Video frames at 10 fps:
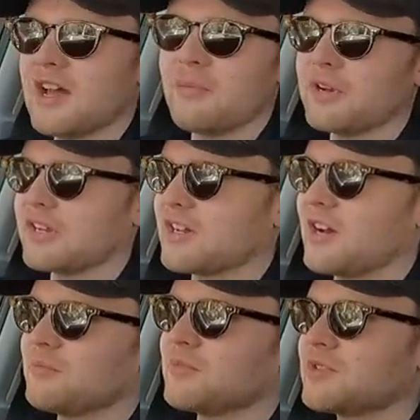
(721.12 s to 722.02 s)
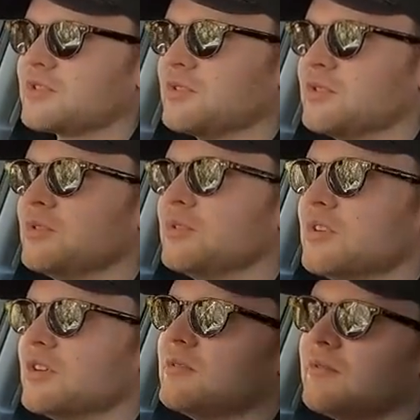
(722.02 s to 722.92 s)
And when it comes to
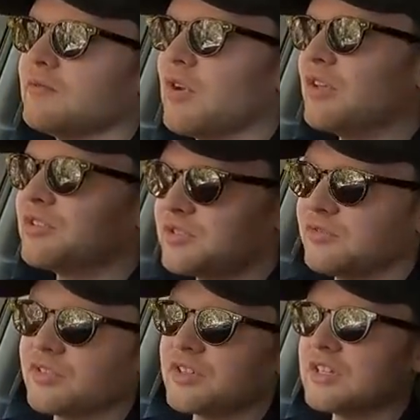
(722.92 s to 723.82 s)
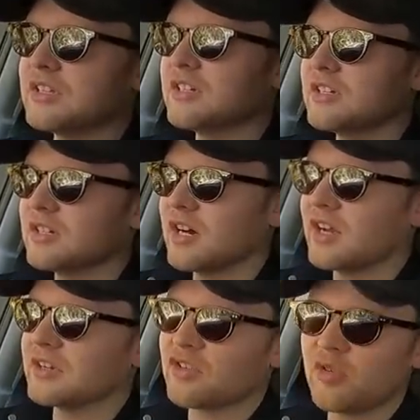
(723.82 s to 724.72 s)
relatively
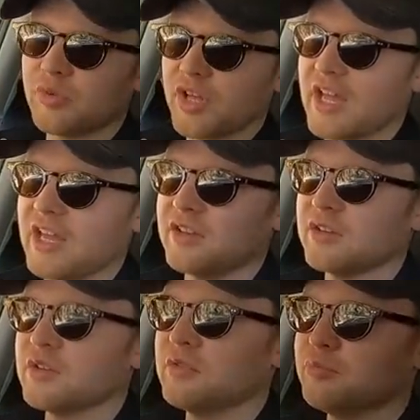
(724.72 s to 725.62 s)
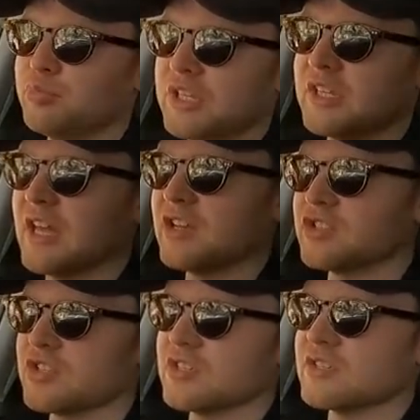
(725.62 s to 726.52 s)
uncomplicated big
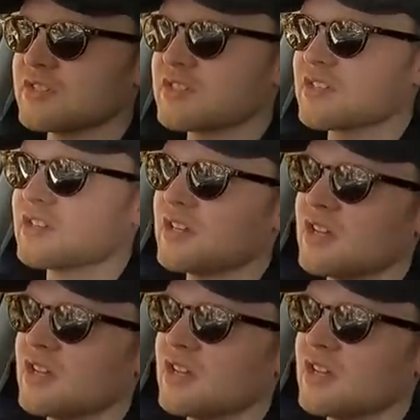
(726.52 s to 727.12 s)
engines,